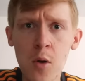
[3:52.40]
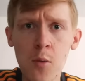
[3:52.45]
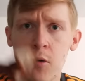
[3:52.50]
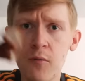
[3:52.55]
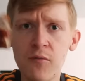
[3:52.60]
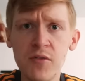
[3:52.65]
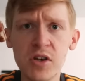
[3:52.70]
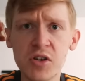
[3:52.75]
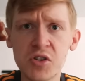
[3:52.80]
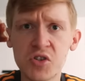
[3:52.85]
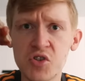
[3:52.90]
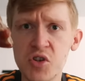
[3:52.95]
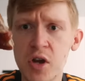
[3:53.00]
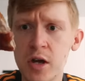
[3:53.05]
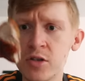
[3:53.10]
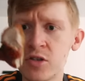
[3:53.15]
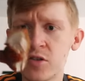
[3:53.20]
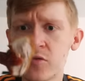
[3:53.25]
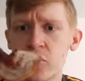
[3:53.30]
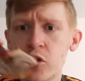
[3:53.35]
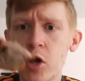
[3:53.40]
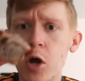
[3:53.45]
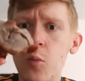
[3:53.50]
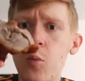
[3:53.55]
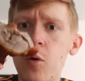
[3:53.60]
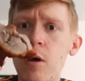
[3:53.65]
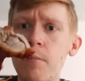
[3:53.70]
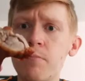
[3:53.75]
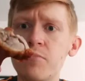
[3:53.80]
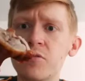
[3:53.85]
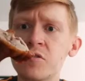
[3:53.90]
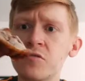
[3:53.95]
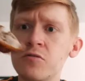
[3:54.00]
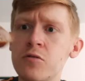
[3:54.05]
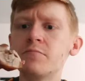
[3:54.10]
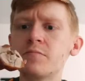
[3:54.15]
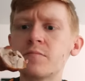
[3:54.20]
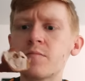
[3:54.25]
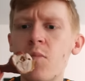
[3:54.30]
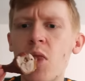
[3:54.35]
No obvious signs of cobwebs.
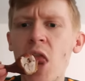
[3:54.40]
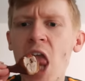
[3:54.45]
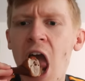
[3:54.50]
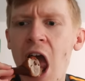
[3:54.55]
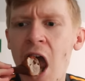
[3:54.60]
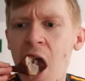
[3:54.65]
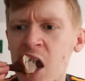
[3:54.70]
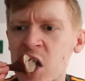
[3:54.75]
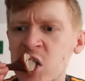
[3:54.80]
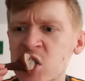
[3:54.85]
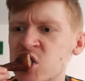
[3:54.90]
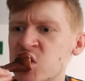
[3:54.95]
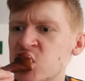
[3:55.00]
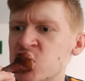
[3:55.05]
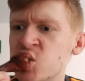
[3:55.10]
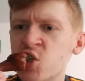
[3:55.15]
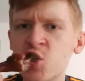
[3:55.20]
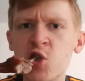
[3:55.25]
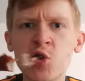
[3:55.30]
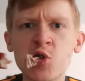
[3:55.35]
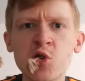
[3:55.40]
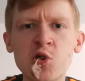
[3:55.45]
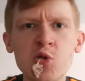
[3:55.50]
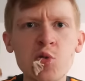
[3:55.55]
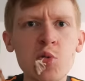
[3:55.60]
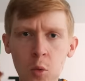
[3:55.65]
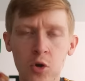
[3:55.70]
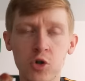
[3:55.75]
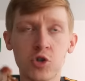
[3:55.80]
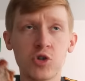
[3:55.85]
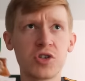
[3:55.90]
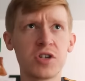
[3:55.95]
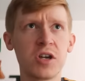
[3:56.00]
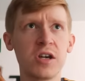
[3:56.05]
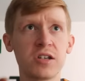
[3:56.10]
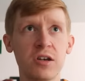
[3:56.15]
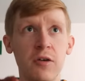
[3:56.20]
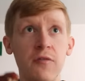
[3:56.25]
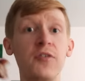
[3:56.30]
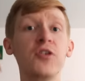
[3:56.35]
Sorry to the vegetarians out there. What I should say
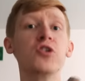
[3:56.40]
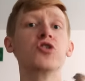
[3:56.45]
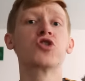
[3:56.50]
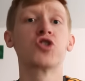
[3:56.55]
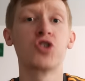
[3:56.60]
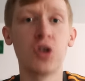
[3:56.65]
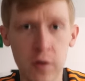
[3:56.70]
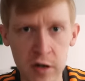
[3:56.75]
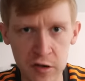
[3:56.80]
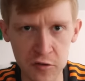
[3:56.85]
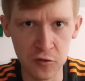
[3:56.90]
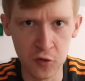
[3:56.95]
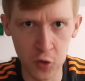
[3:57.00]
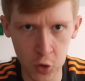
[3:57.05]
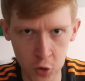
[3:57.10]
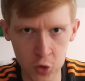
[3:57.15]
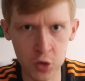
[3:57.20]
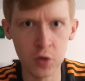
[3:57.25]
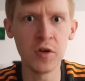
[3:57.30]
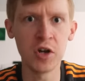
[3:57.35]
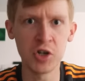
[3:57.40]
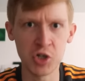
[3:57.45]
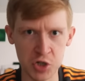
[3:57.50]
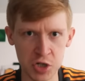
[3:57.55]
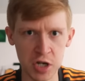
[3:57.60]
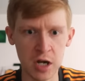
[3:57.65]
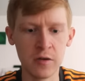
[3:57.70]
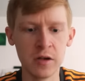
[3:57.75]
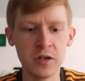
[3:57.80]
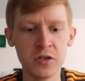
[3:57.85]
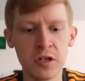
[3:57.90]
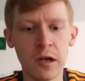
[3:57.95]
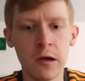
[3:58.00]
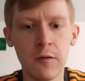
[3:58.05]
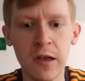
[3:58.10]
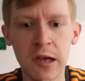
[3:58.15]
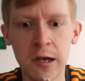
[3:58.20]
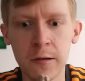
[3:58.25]
is I feel sorry for the vegetarians out